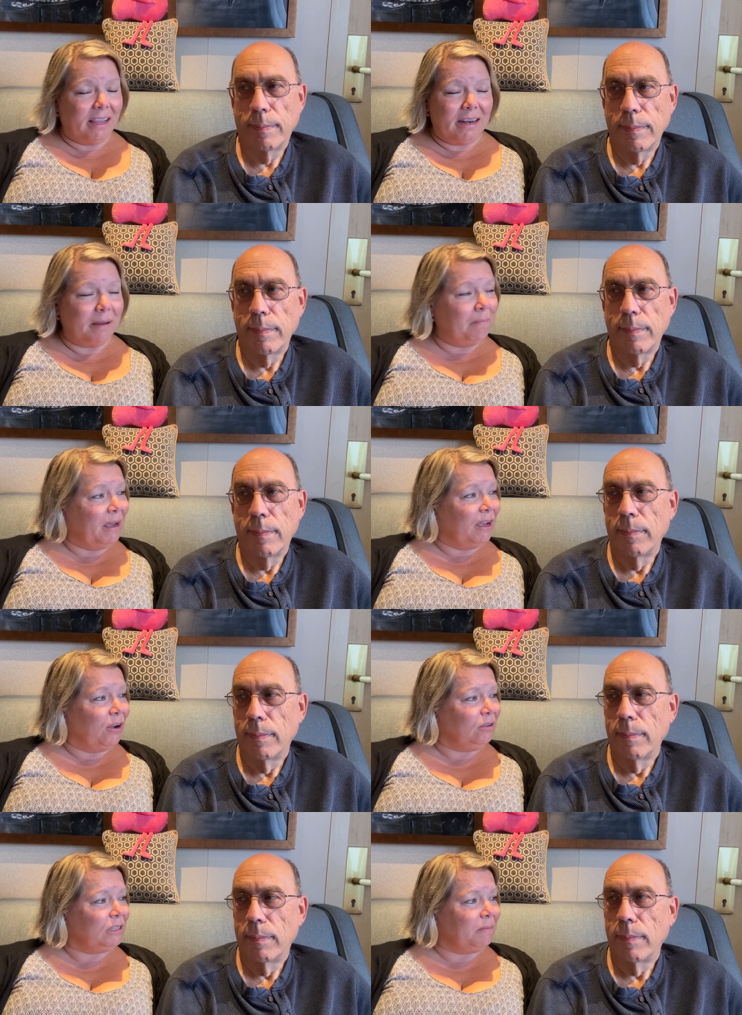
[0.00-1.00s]
Speaker 1: And I, I
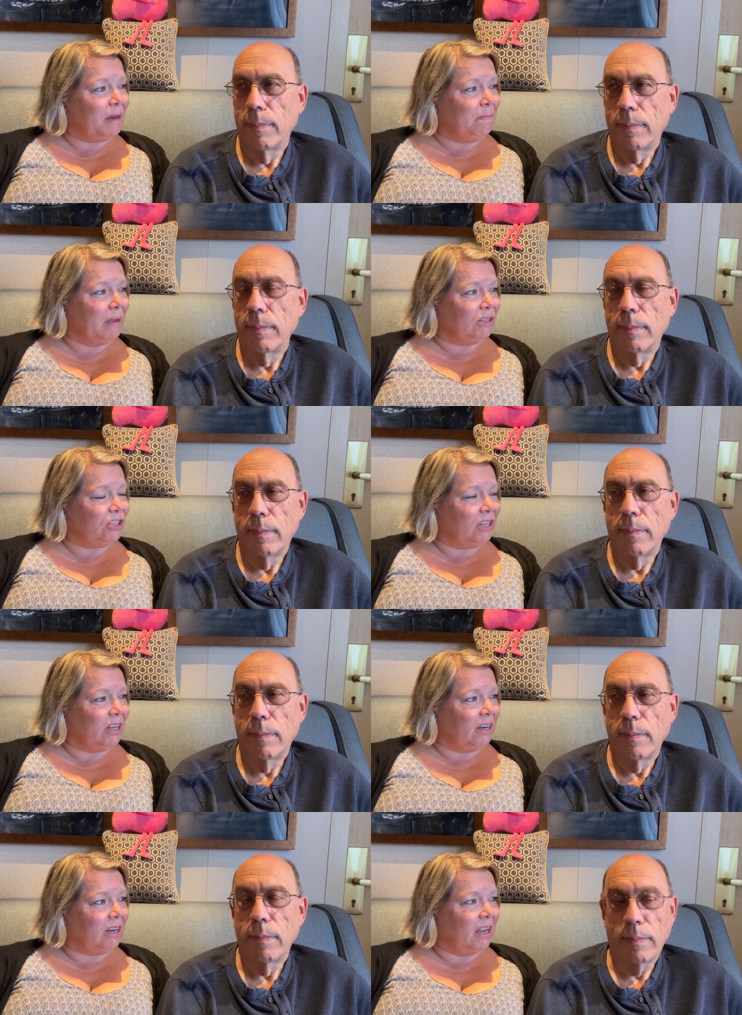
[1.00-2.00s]
heard somebody mention
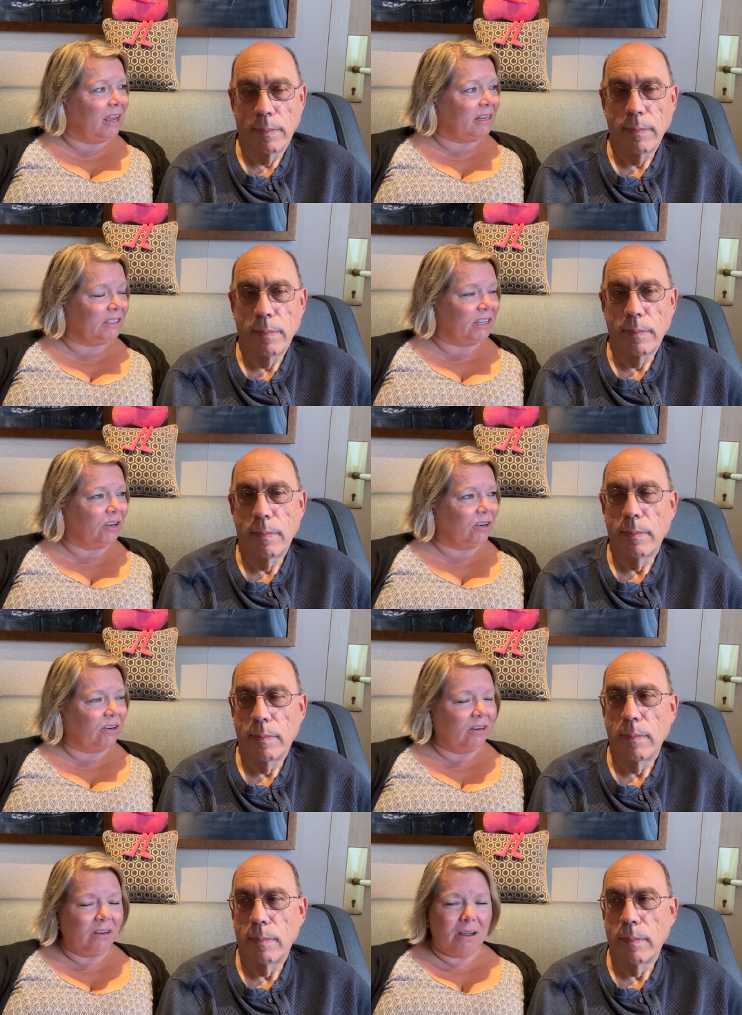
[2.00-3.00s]
it at
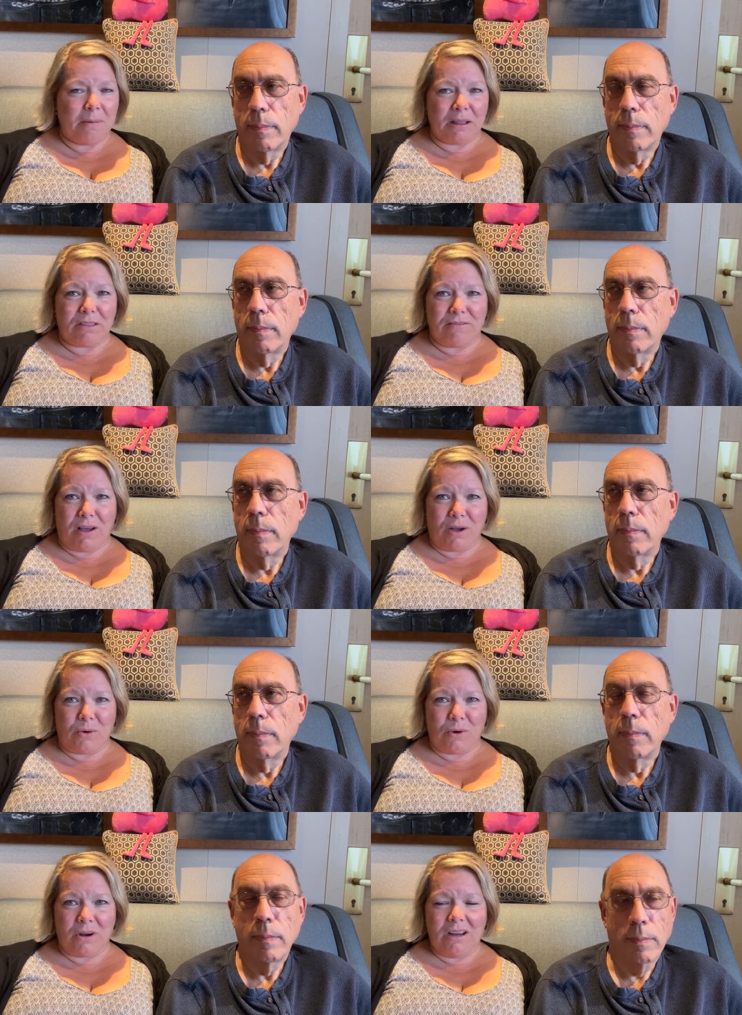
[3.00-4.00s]
dinner about the
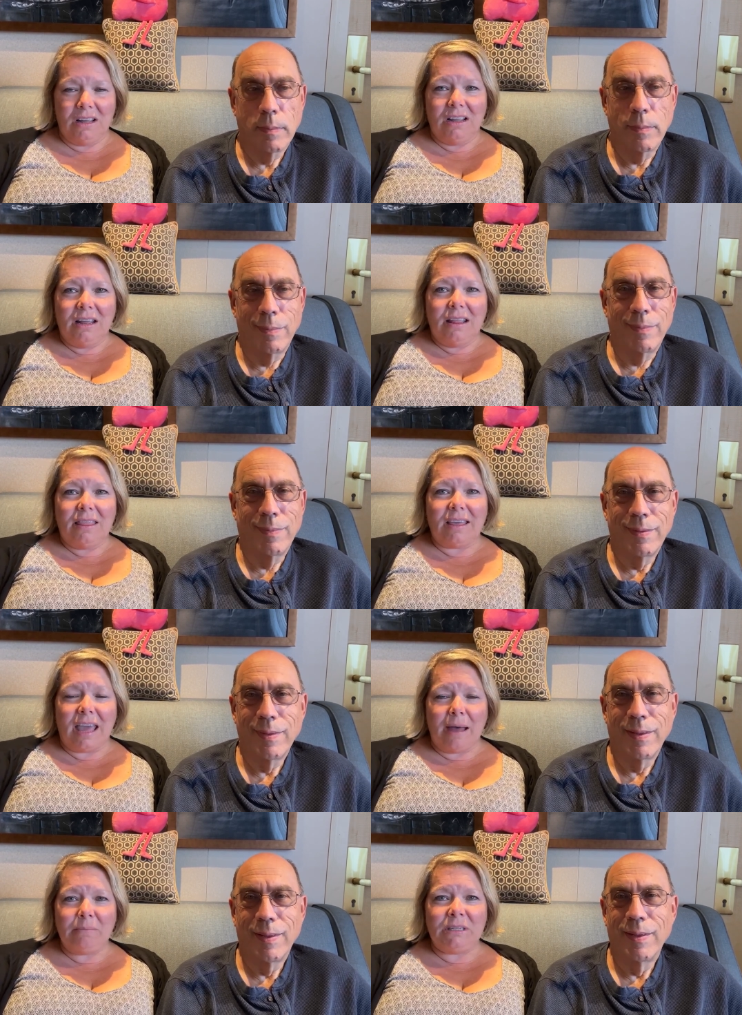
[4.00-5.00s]
foghorn. The
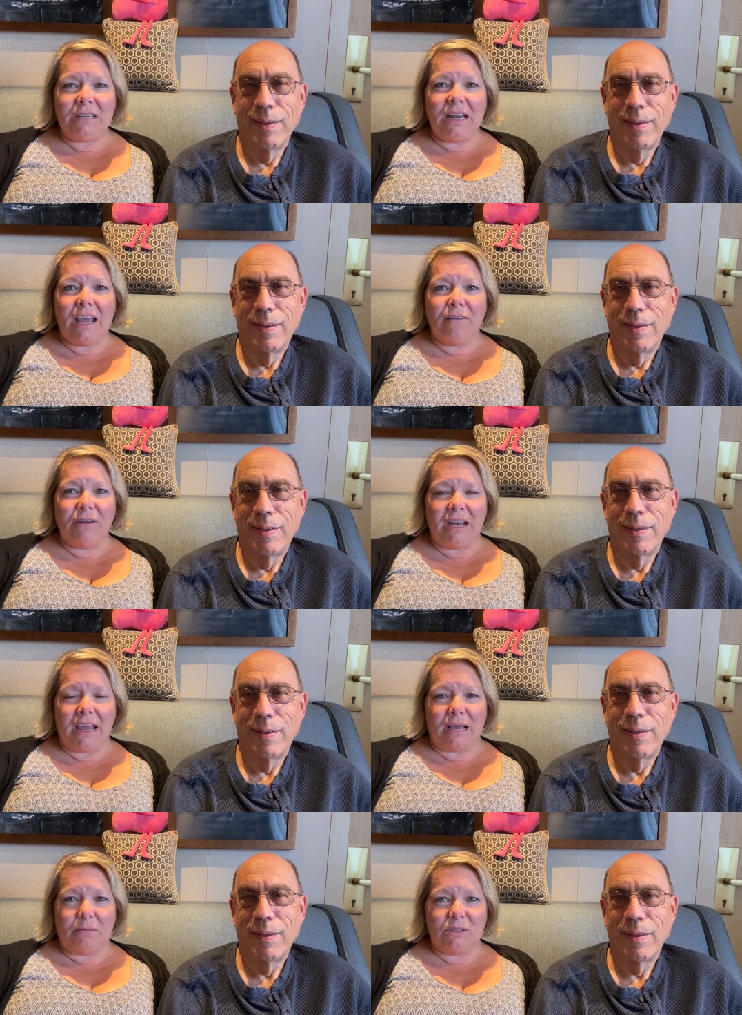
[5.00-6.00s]
captain every
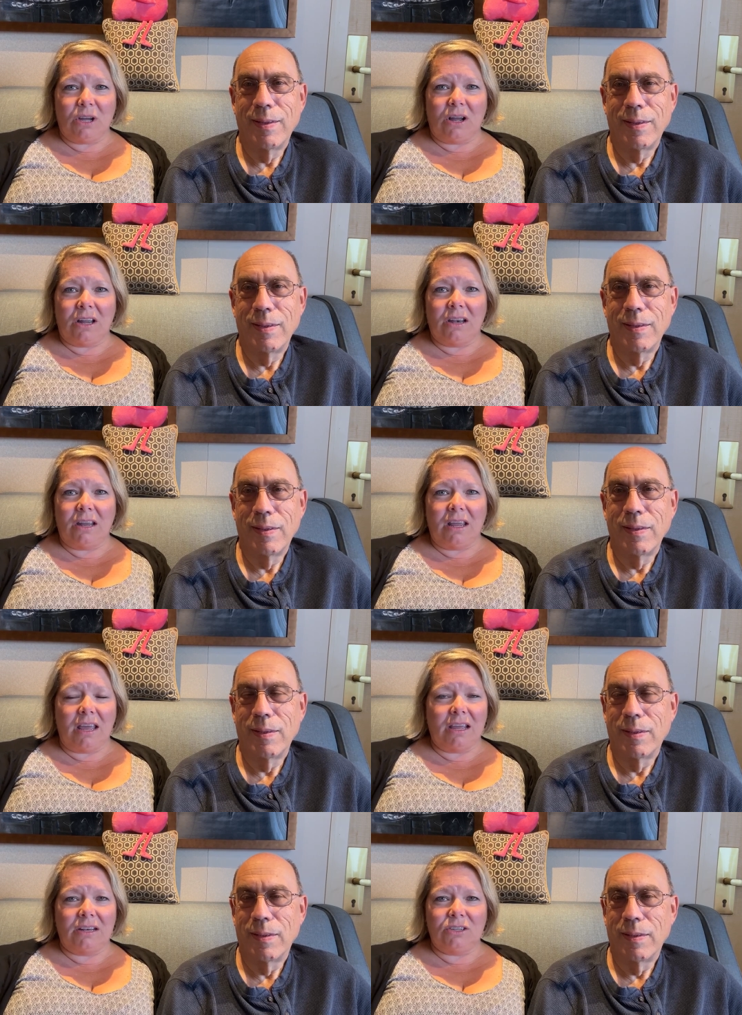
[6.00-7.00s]
day comes on
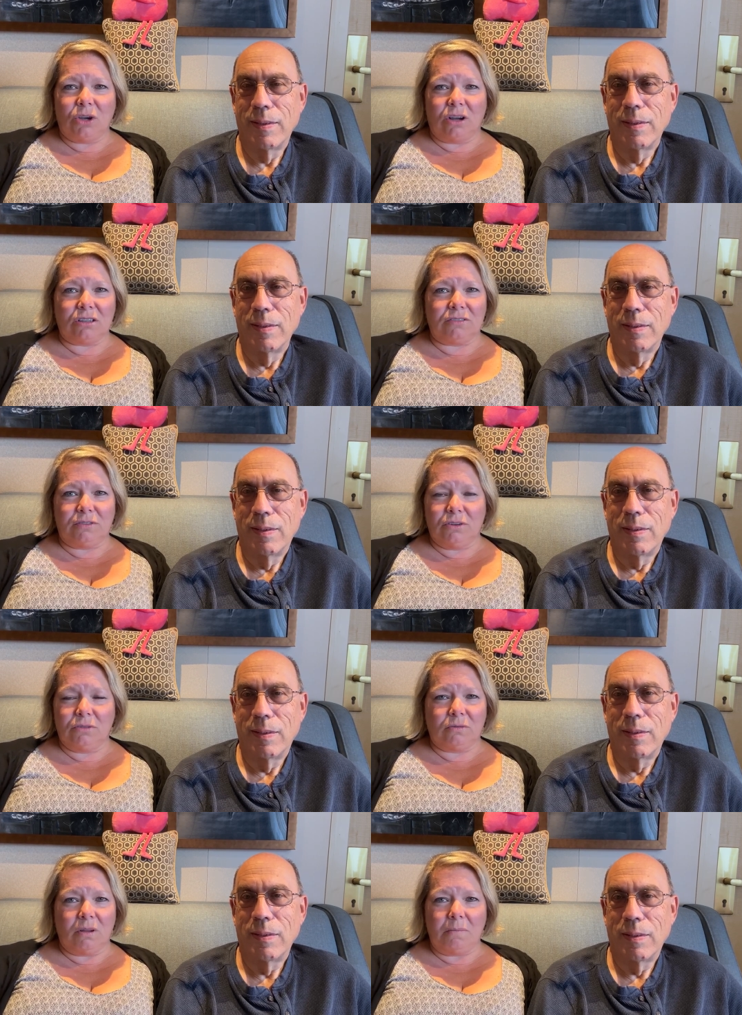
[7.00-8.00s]
and talks
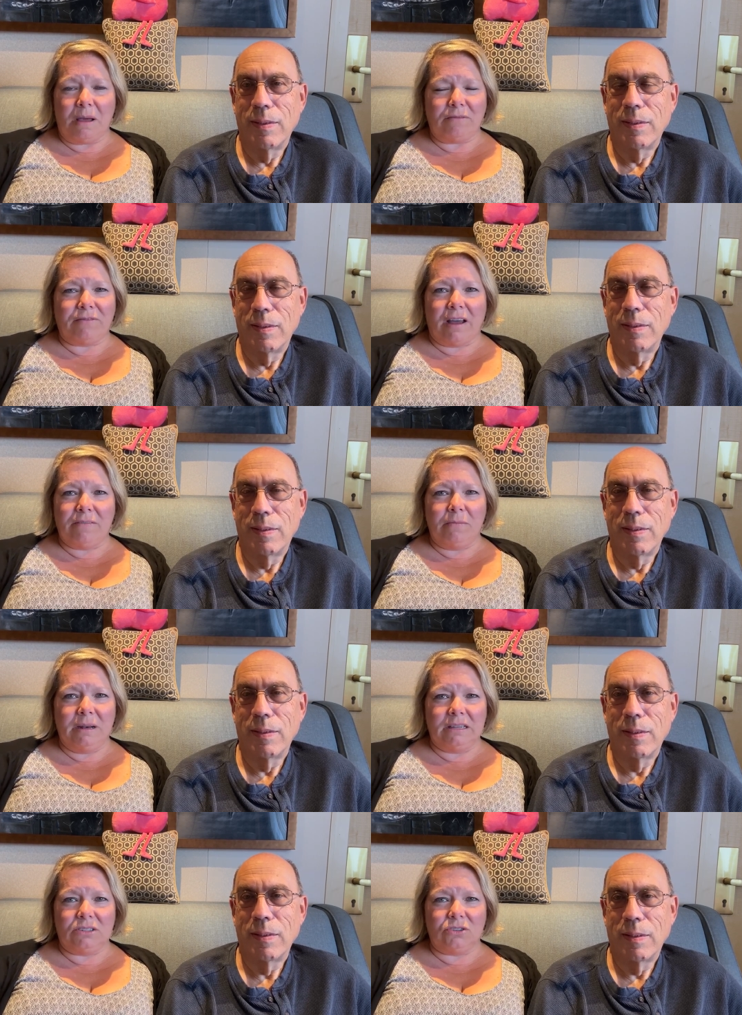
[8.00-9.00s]
for about five
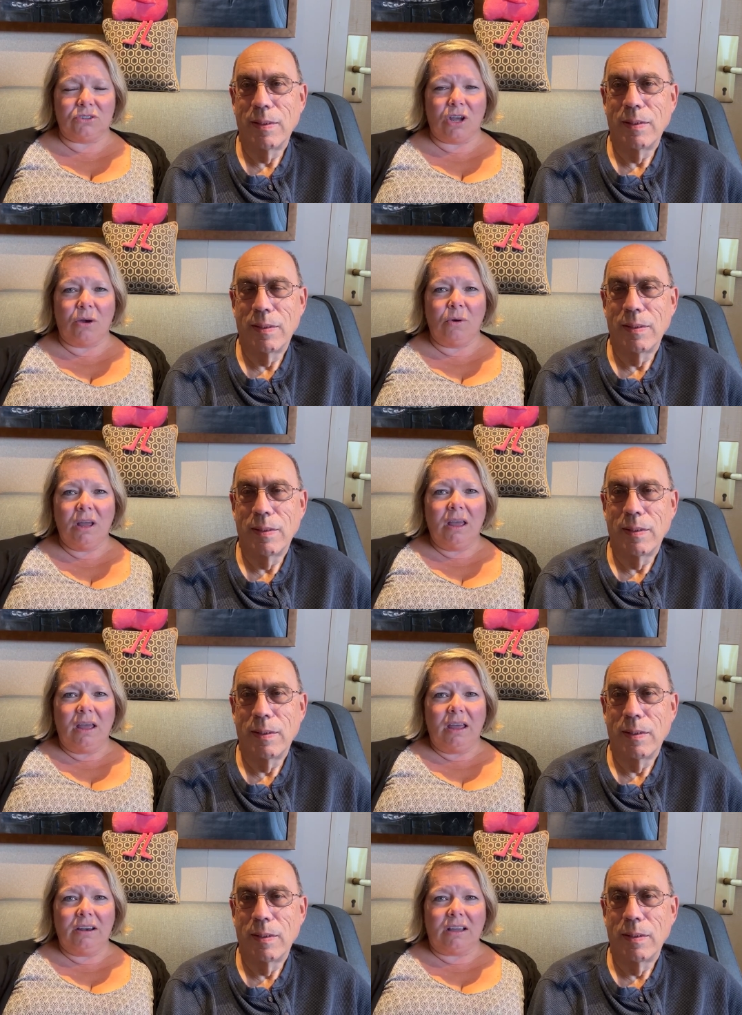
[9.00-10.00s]
minutes or so
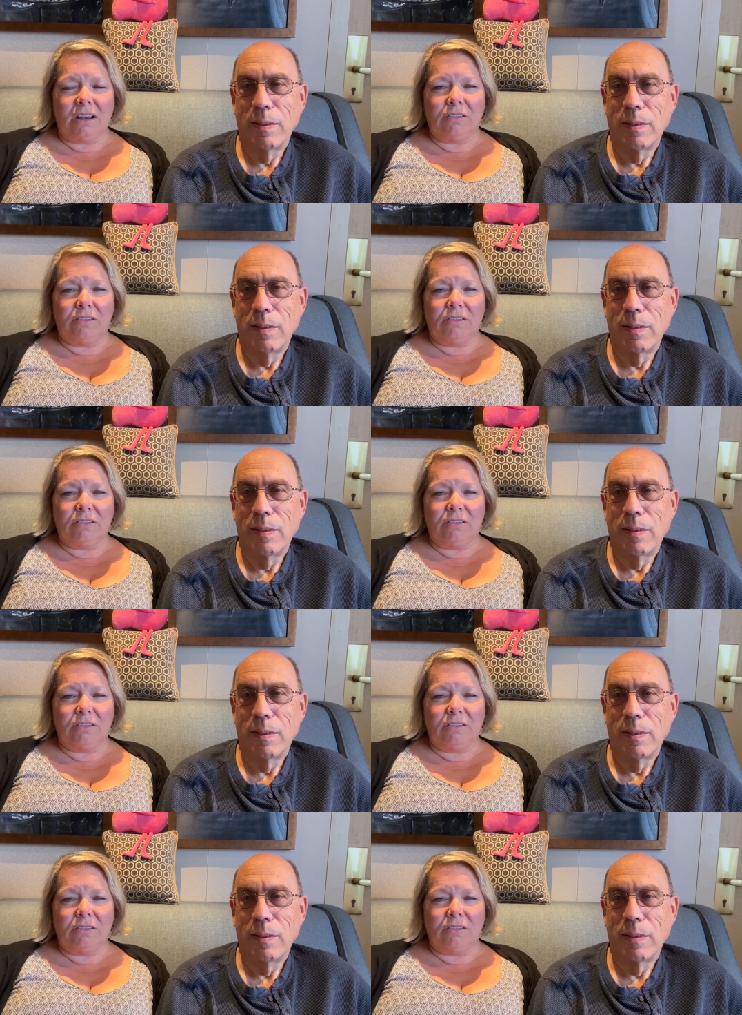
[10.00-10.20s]
and kind